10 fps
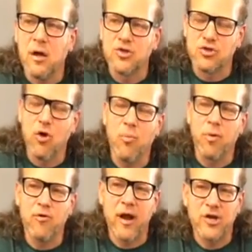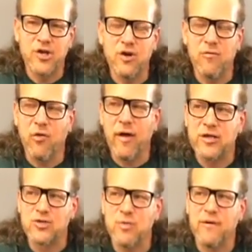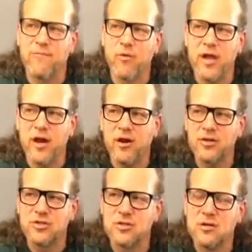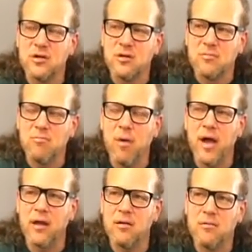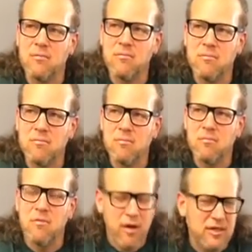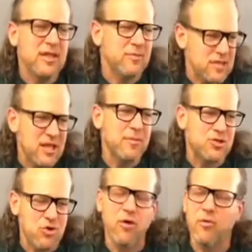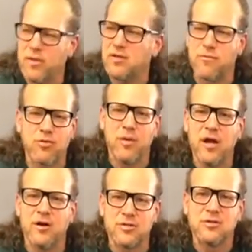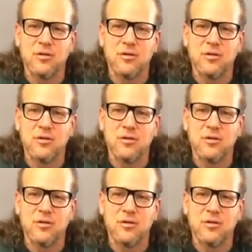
a slow progression over the last three to four years, but no, I think they've said they've been struggling with this for three years.